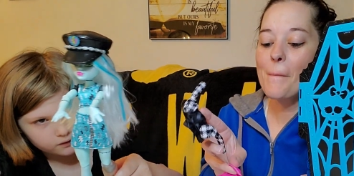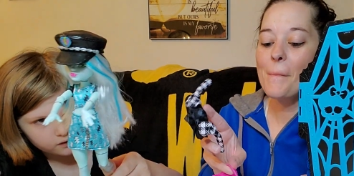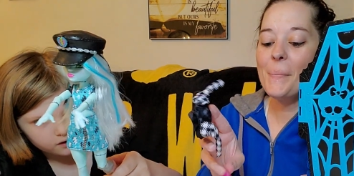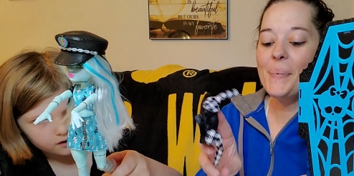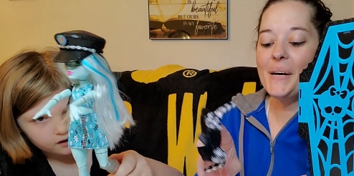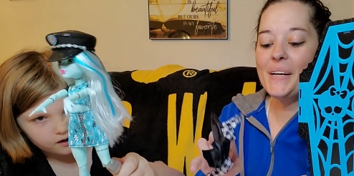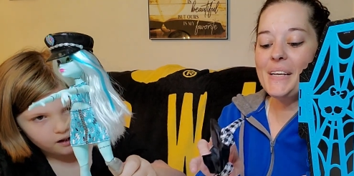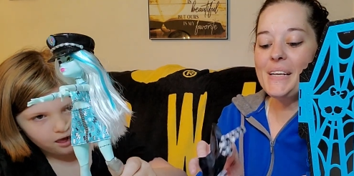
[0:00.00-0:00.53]

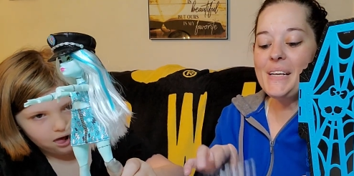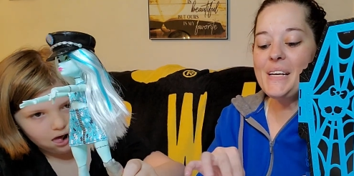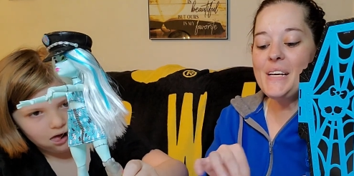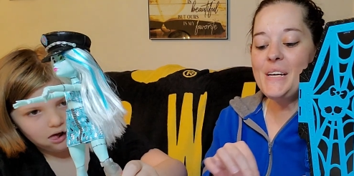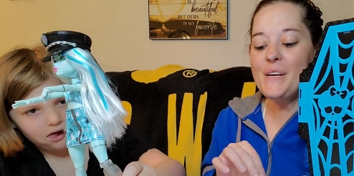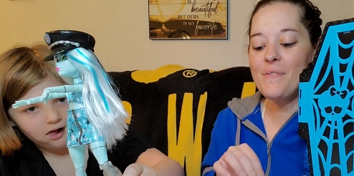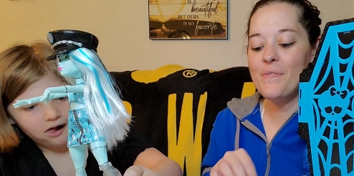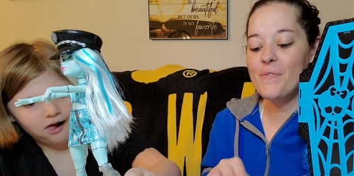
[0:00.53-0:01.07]
Speaker 1: But
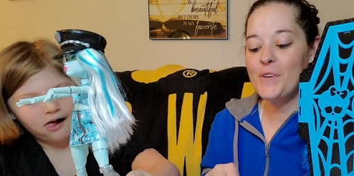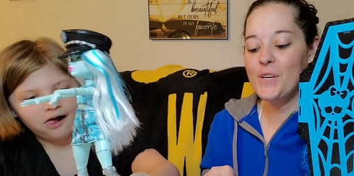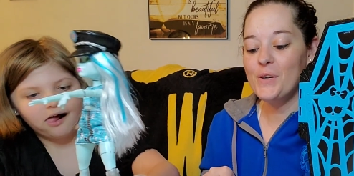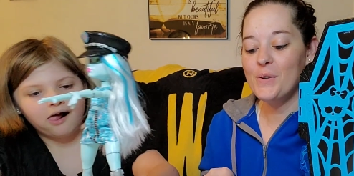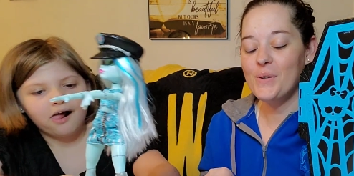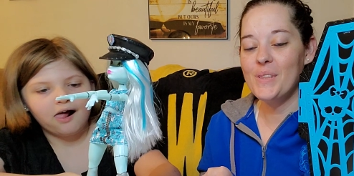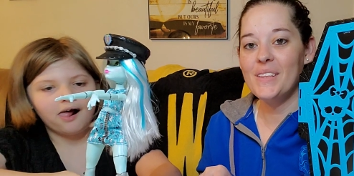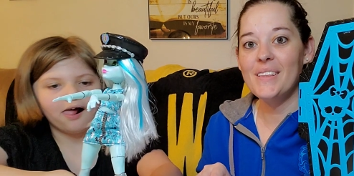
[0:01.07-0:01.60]
if
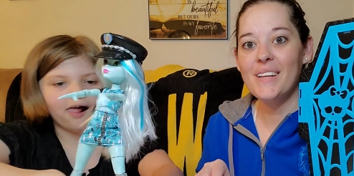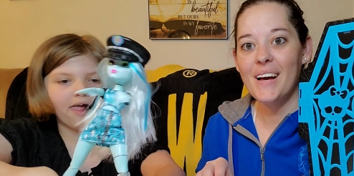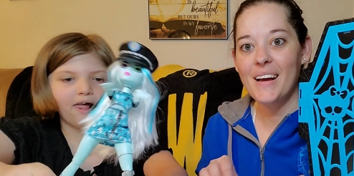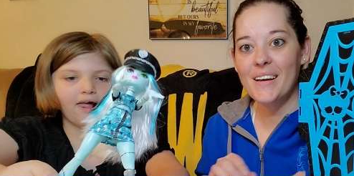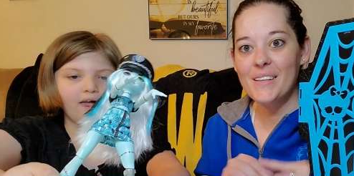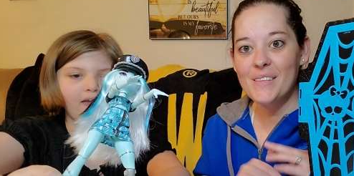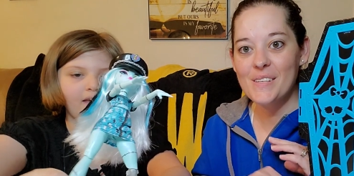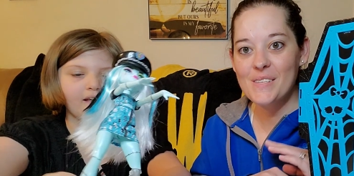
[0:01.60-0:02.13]
you
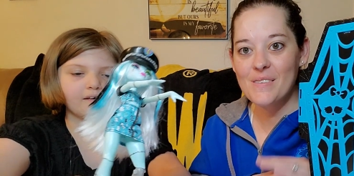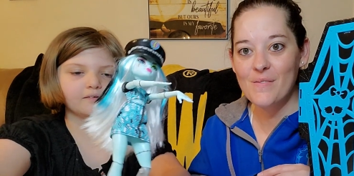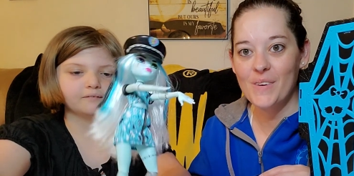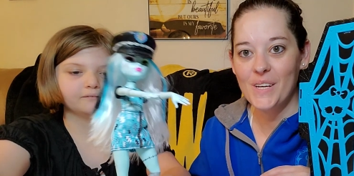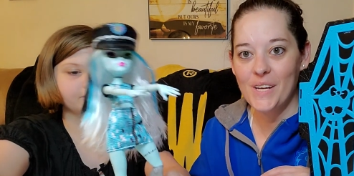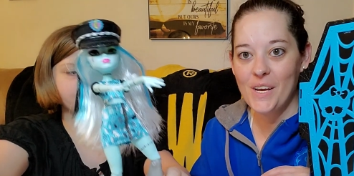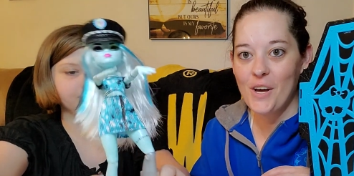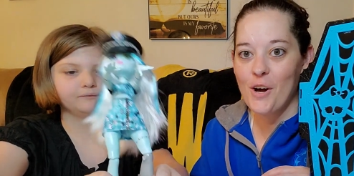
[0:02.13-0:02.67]
like this
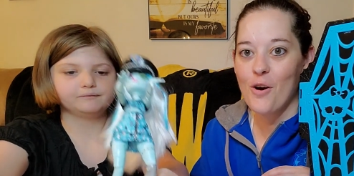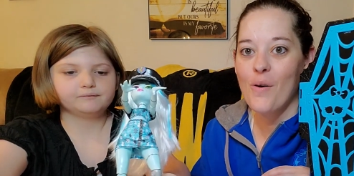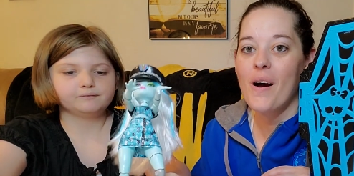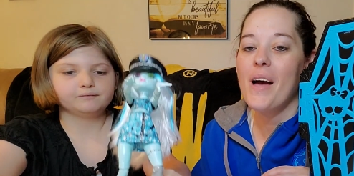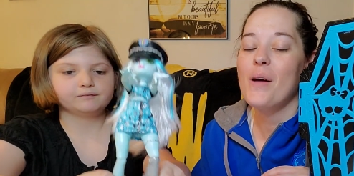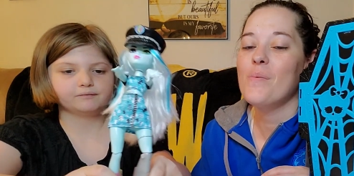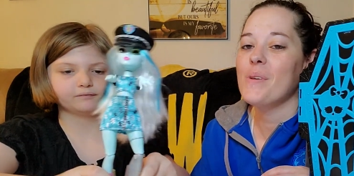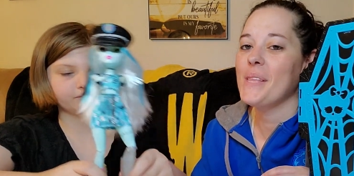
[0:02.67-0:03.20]
video
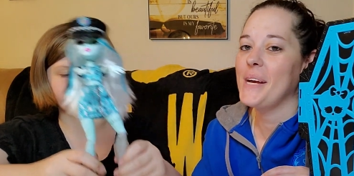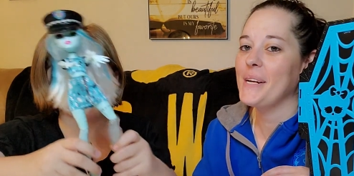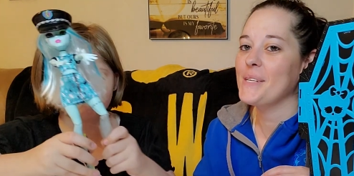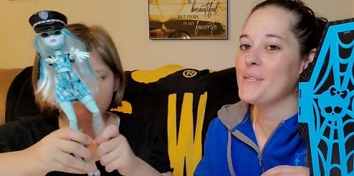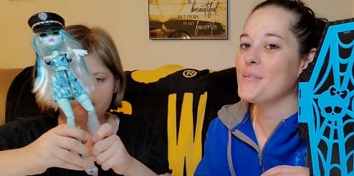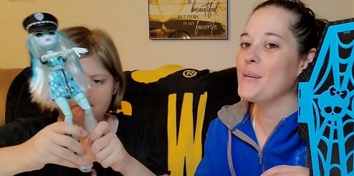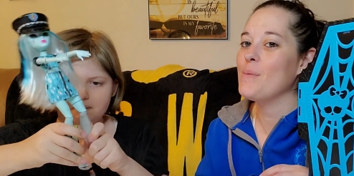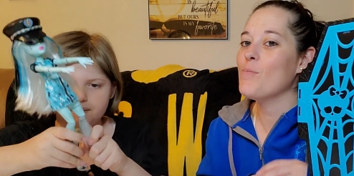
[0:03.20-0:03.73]
and would like
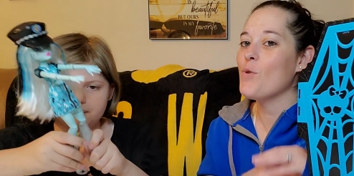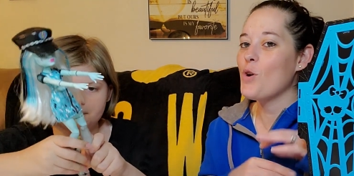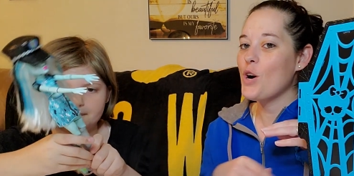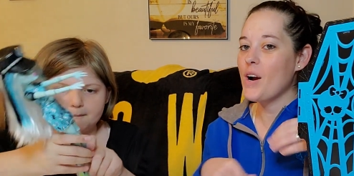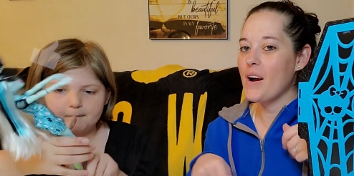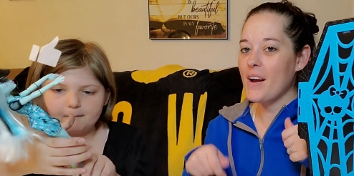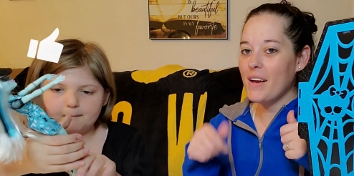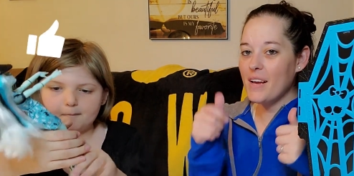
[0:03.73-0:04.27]
to see
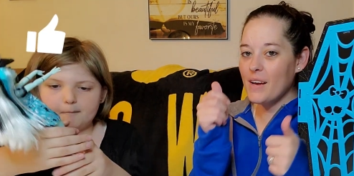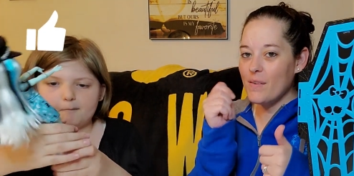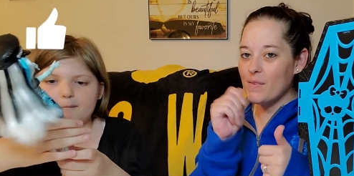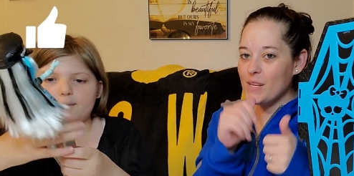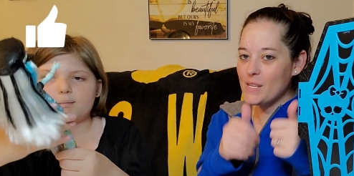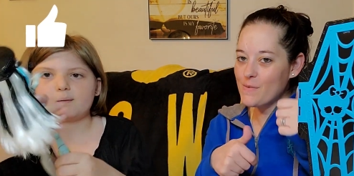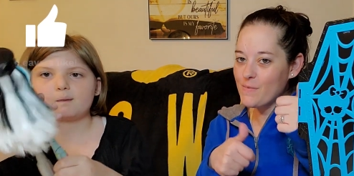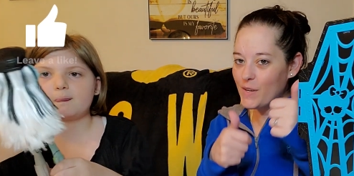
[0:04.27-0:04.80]
more,
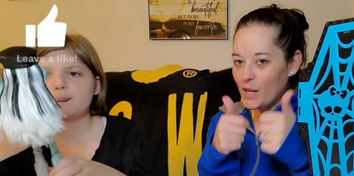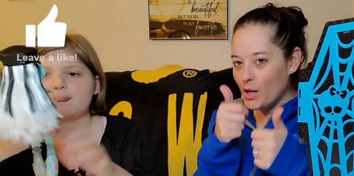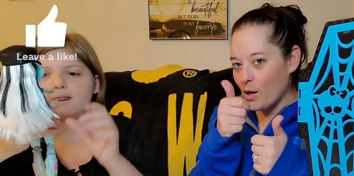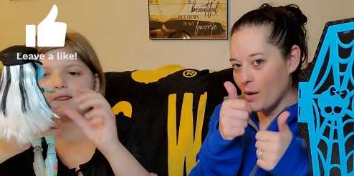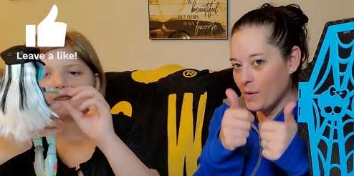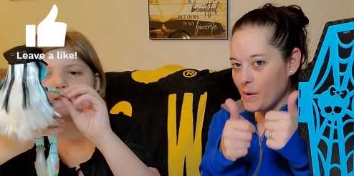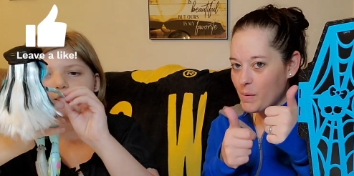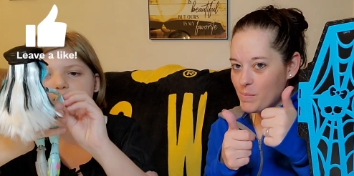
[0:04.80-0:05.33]
give this
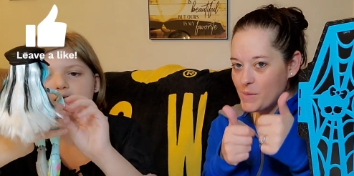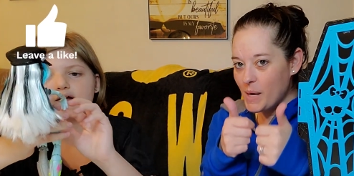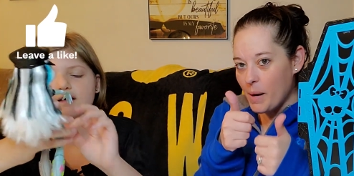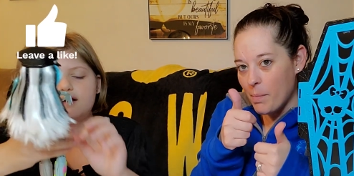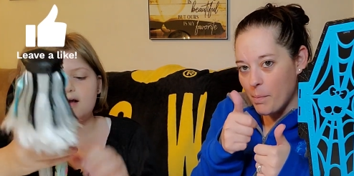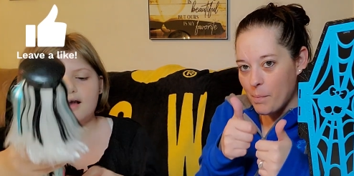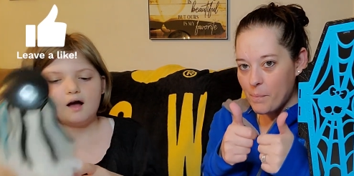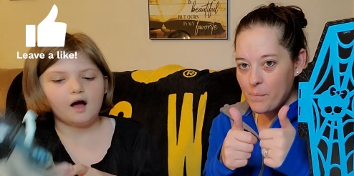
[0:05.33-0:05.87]
video a thumbs
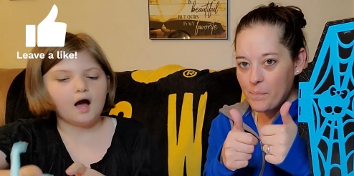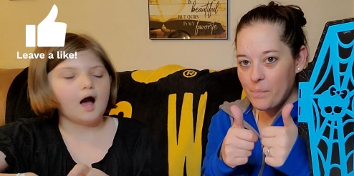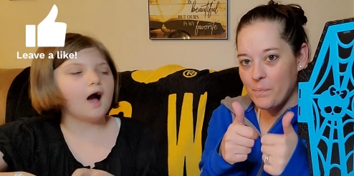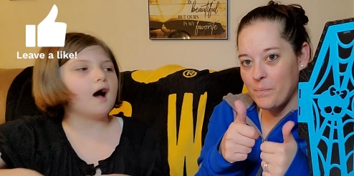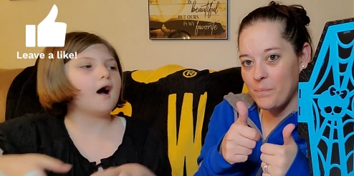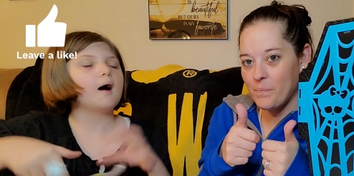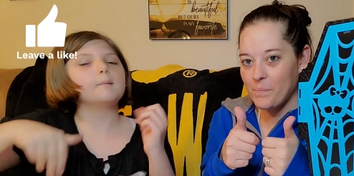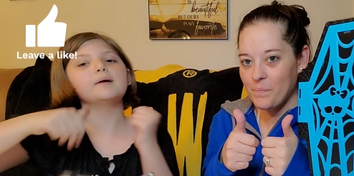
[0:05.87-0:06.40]
up.
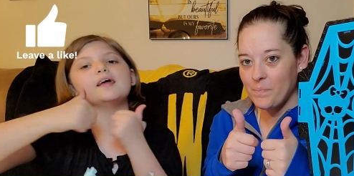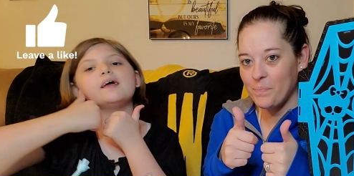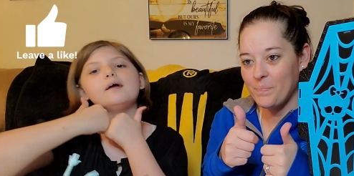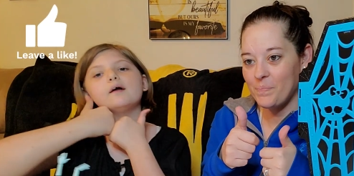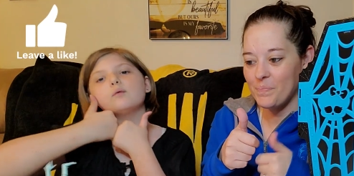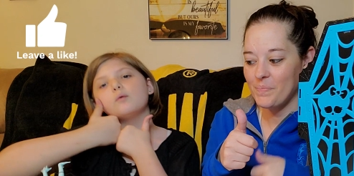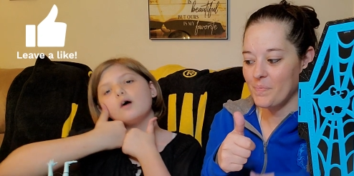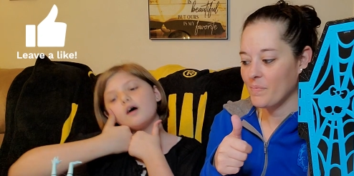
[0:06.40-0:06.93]
A
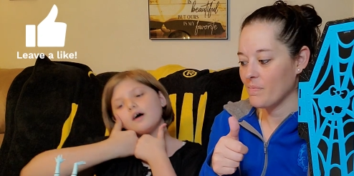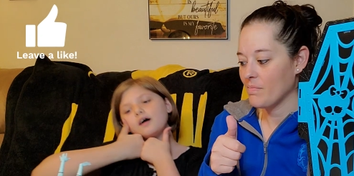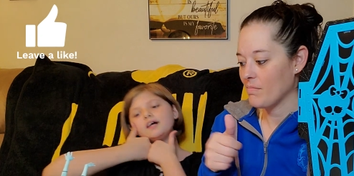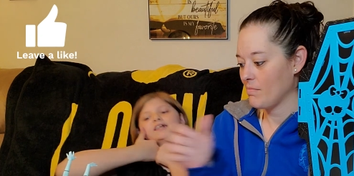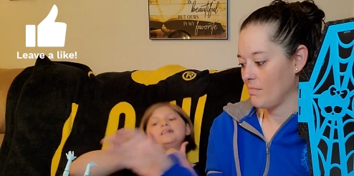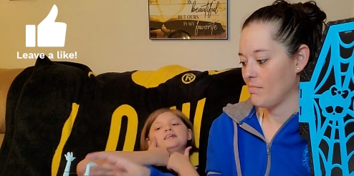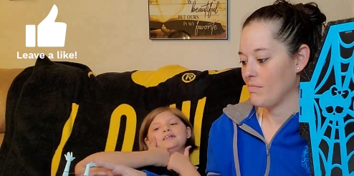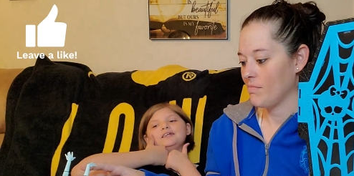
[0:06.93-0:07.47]
big
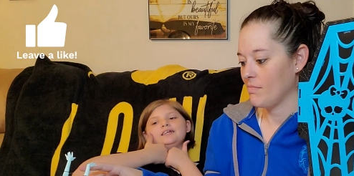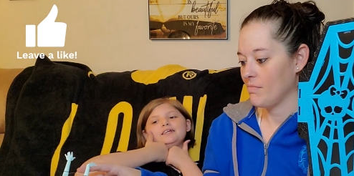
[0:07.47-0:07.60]
one!